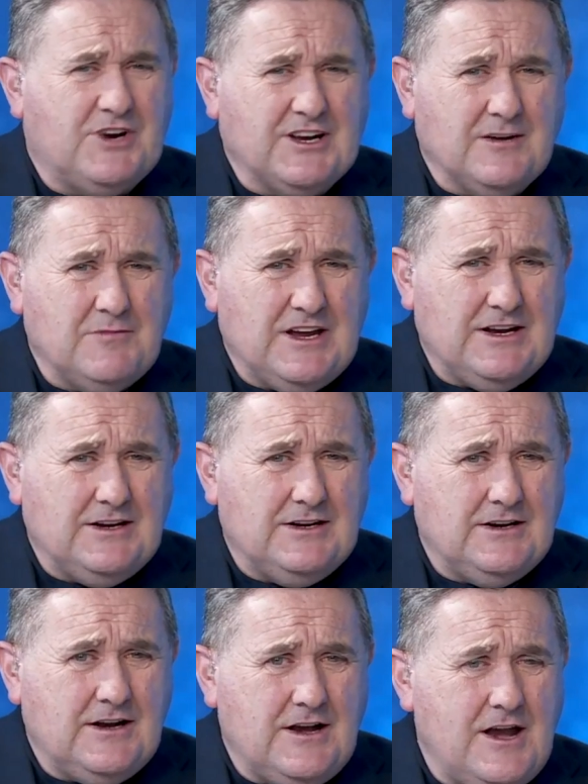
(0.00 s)
you bring him
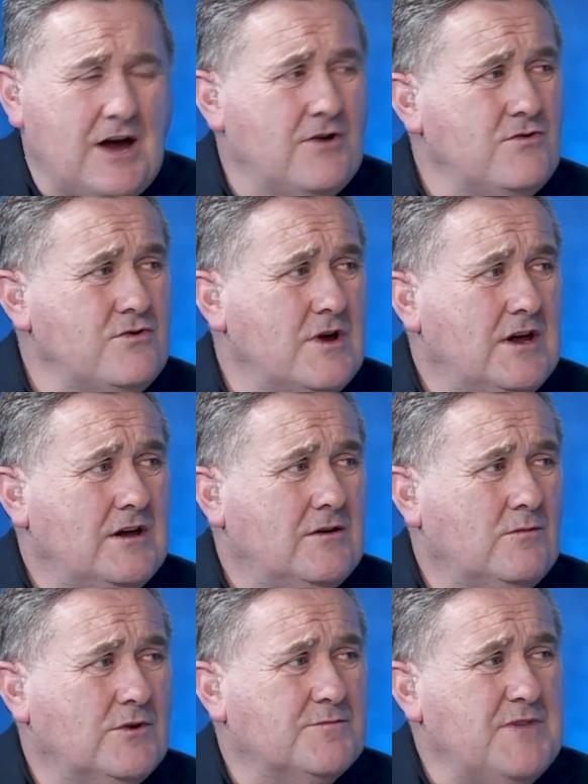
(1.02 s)
in now
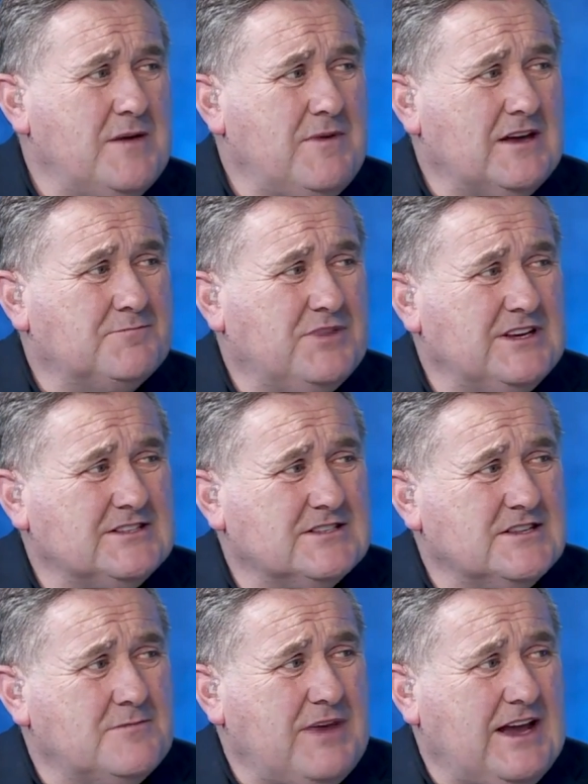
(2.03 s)
with maybe a
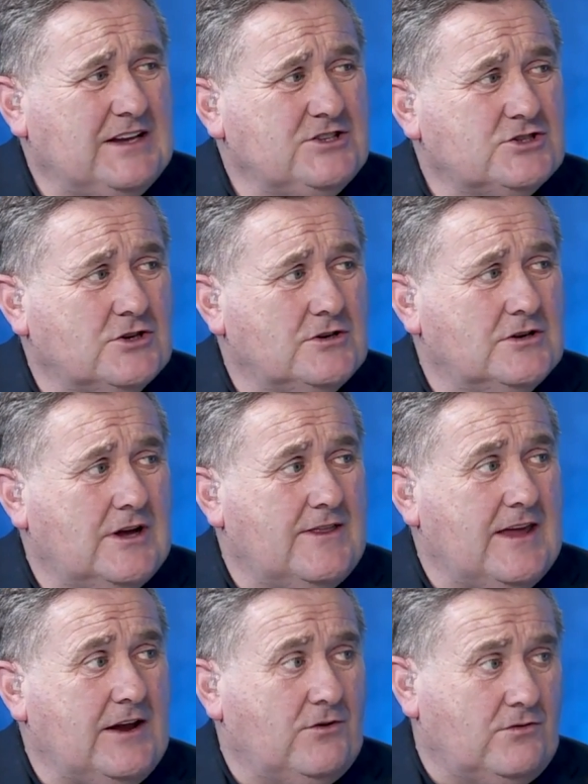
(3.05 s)
place on the bench,
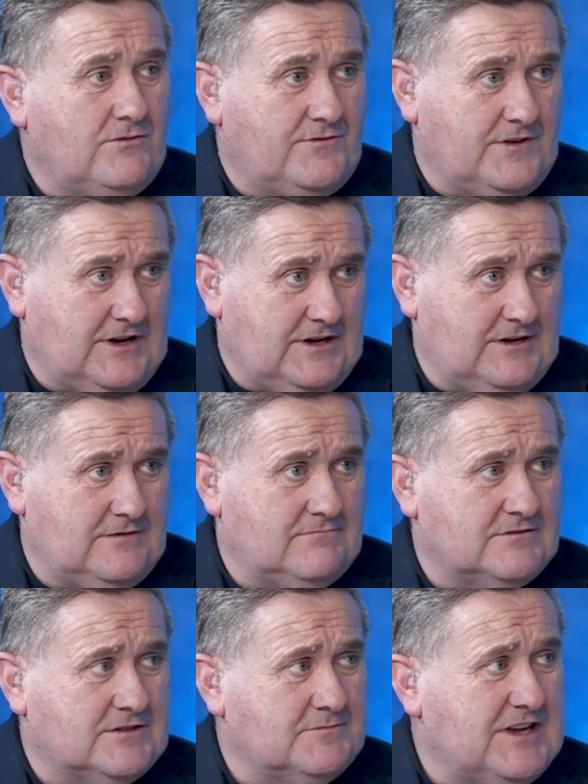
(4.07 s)
and then hopefully
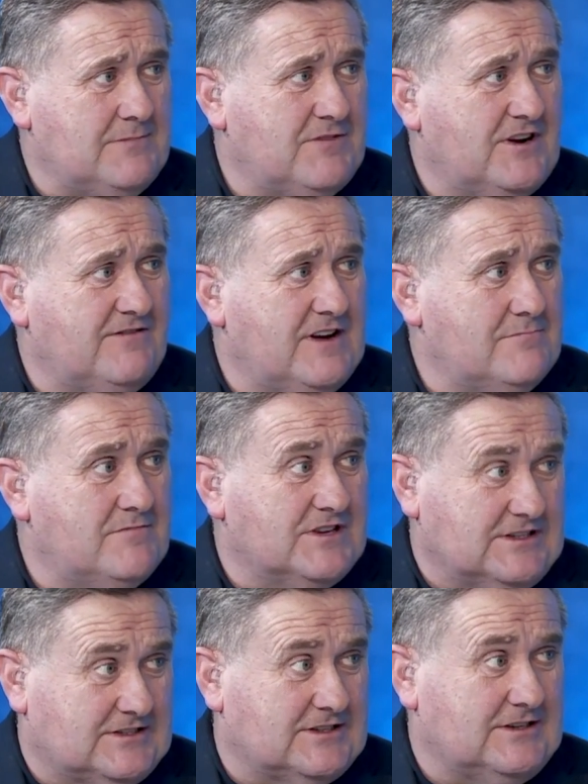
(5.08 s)
September,
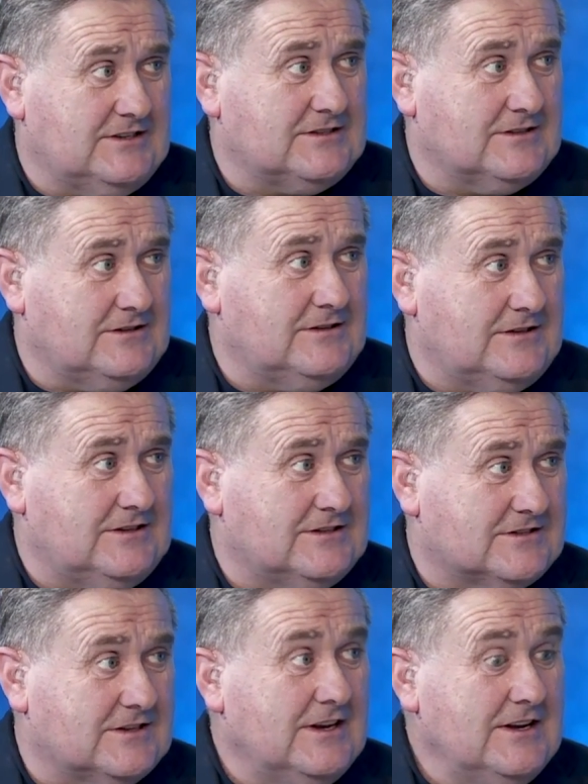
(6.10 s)
November,
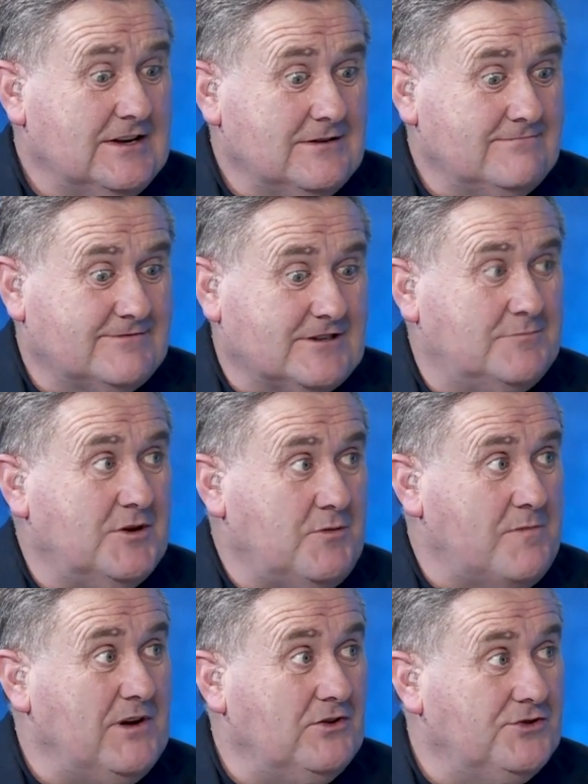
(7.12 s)
he's
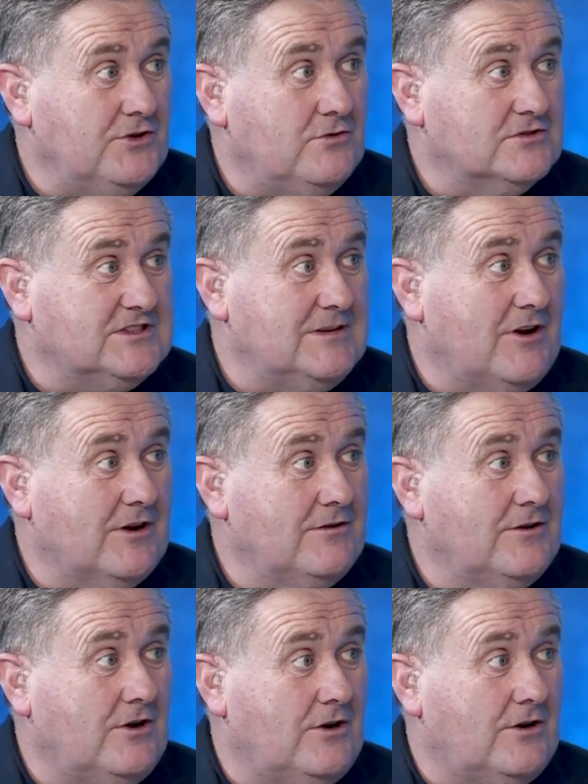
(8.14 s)
somebody we build the whole team
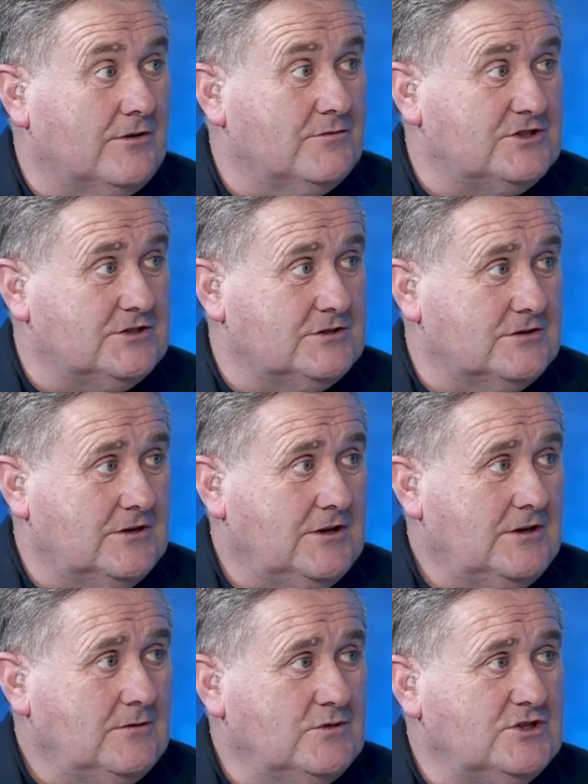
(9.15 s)
around, or would
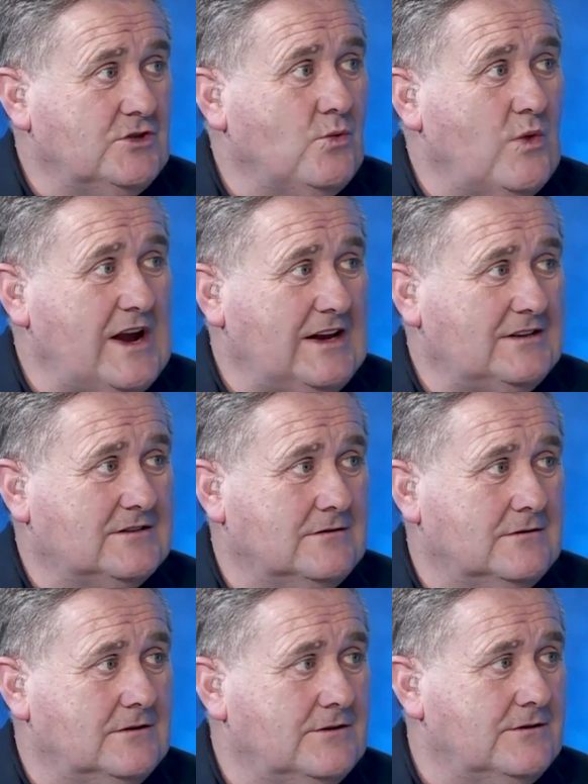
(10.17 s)
you wait
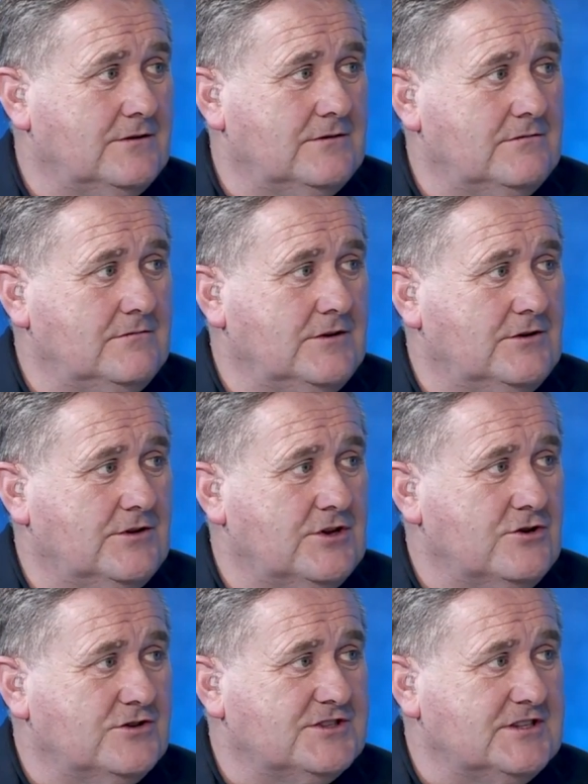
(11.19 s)
till, you know,
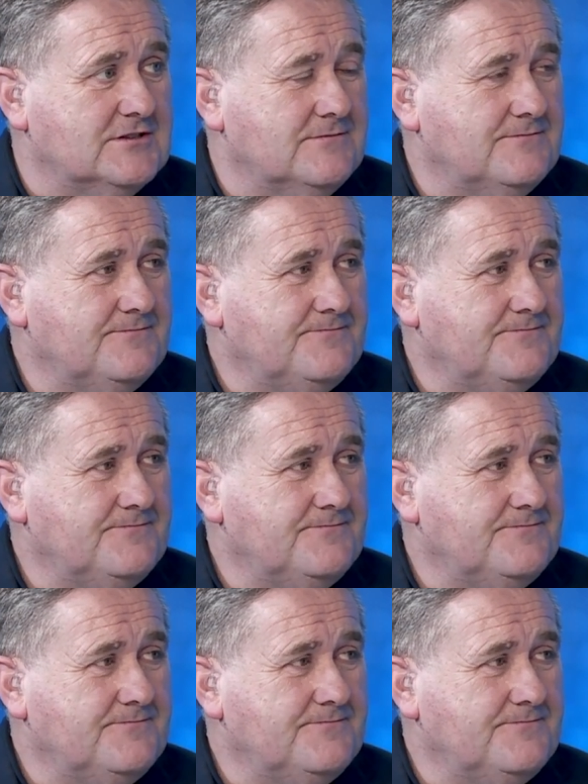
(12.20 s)
the new season?